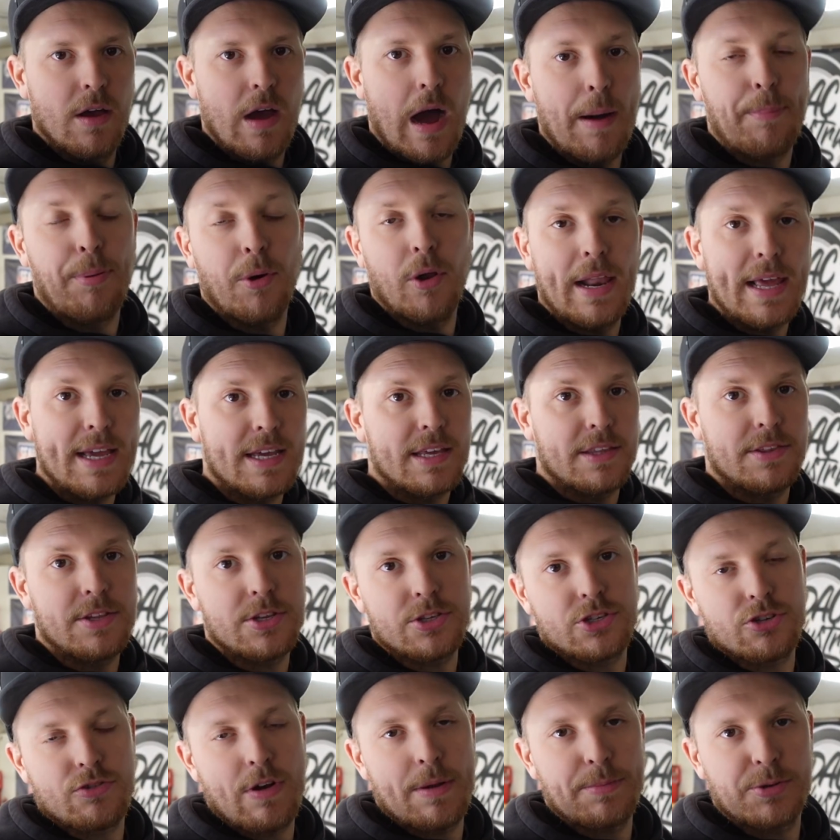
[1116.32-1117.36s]
I'll put a link in the
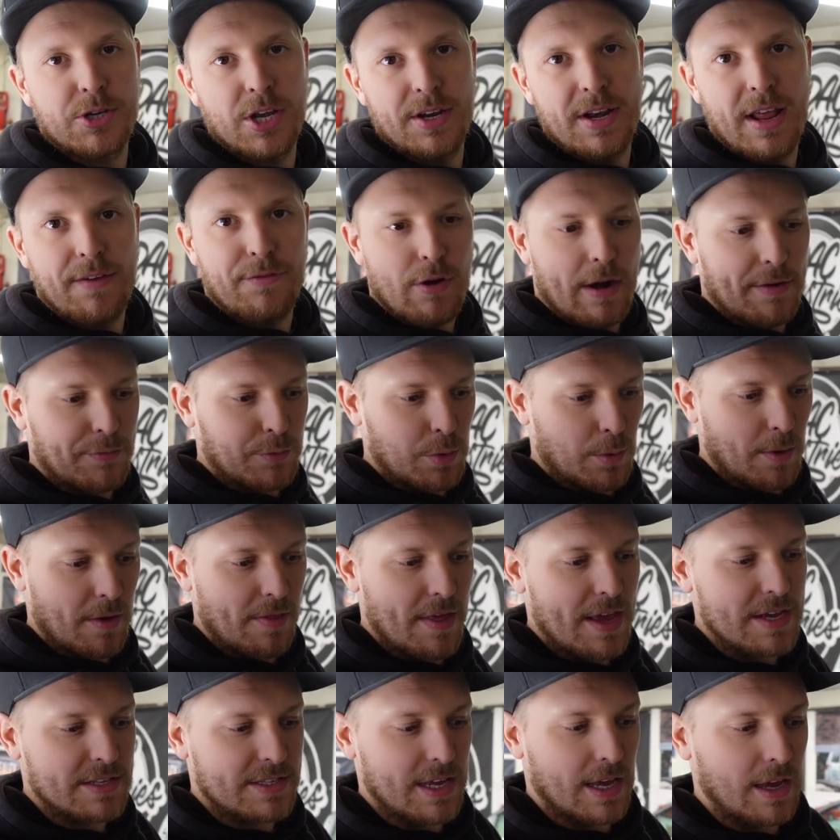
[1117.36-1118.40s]
description if you're after one of
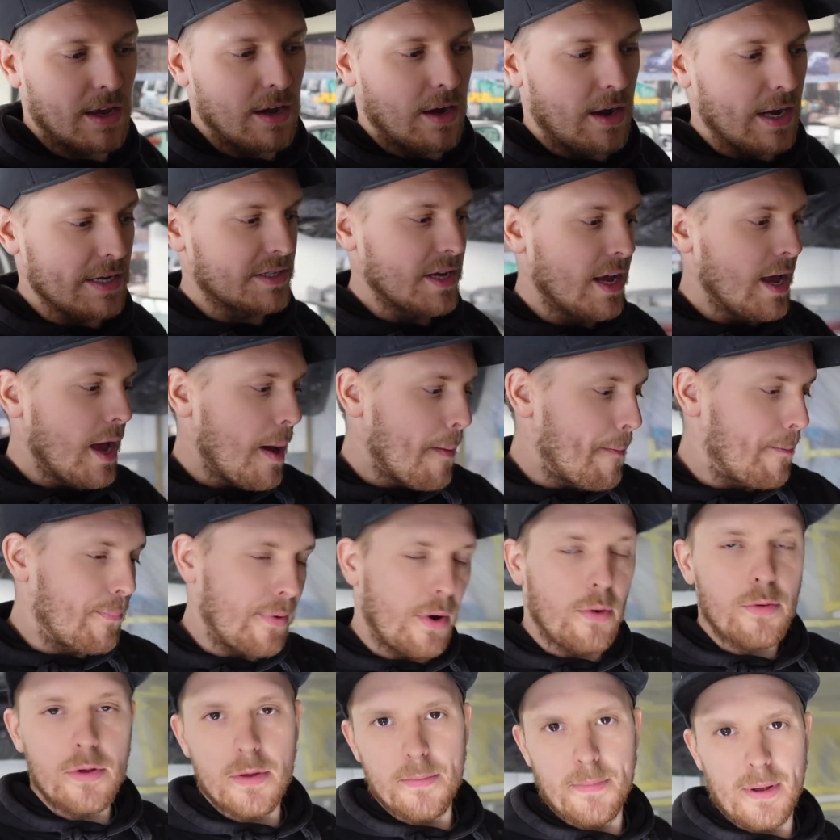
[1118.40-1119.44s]
these then, guys.
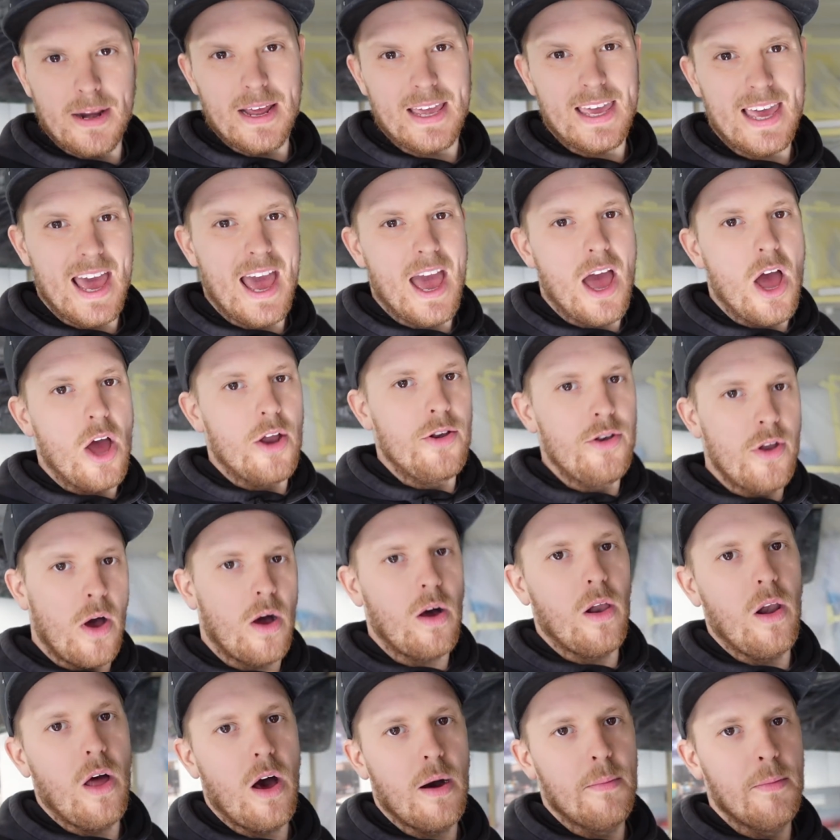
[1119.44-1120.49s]
Brilliant bit of kit, not
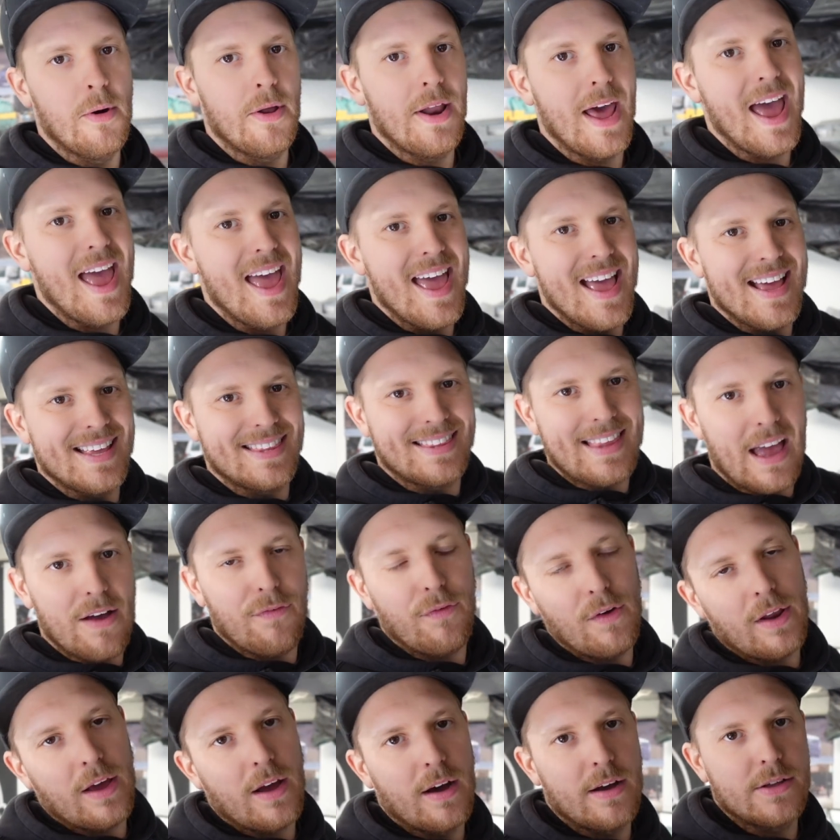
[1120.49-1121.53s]
a lot of money.
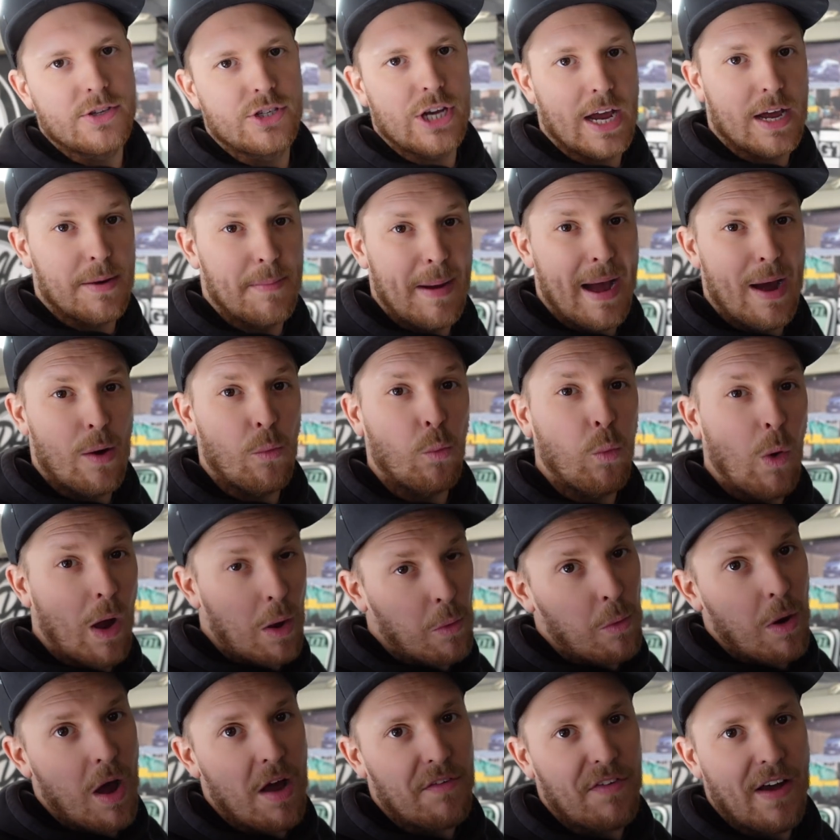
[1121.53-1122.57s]
Definitely go and check them out. Well
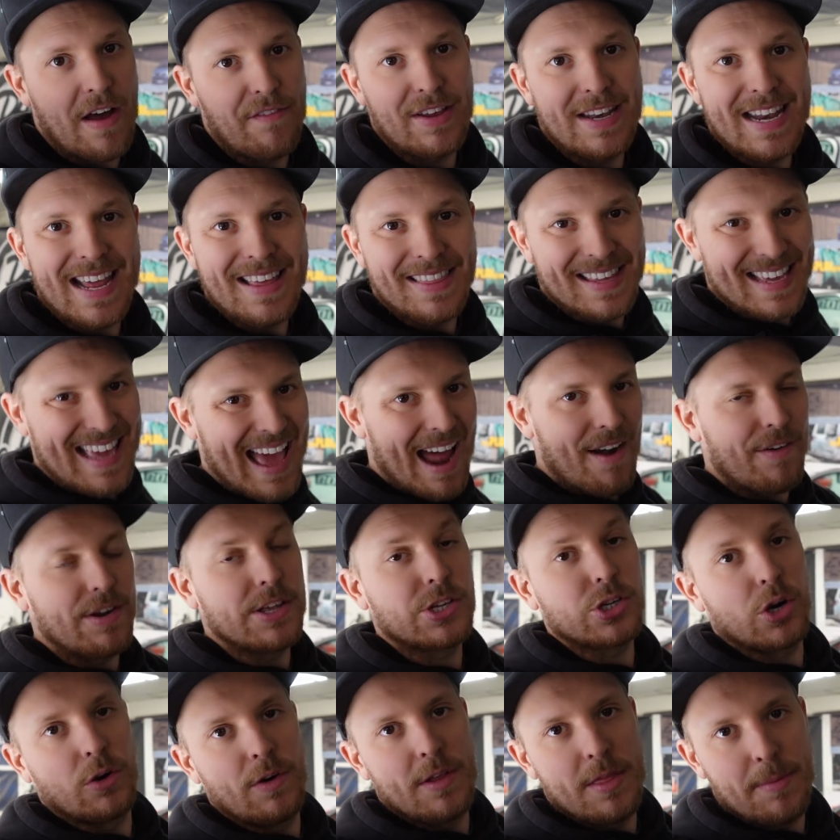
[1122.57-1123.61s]
worth having in the garage
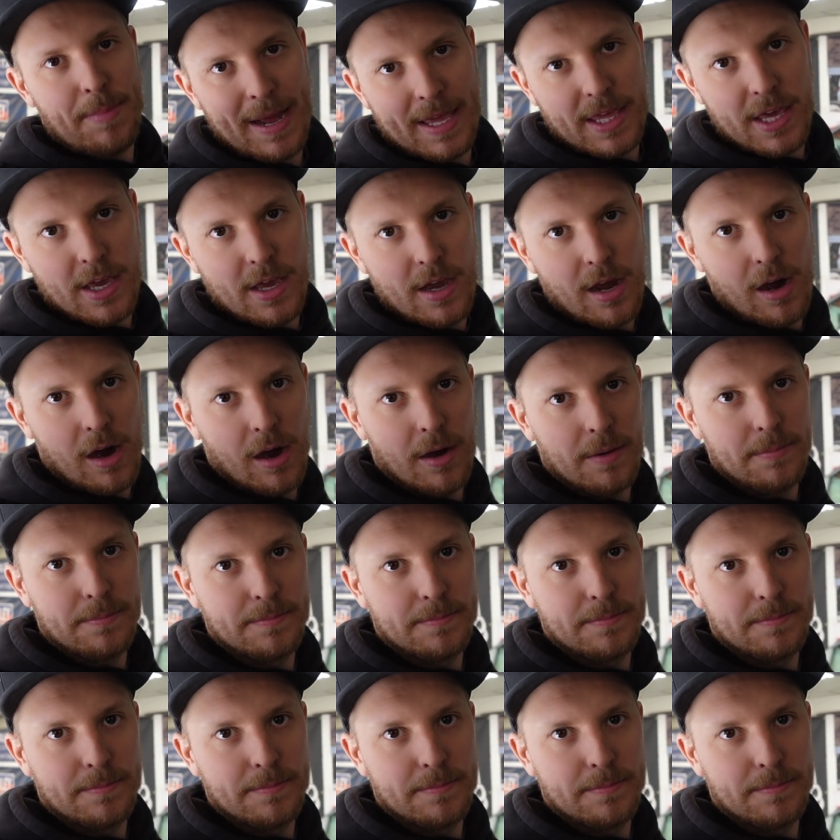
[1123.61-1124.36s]
or in the back of your car.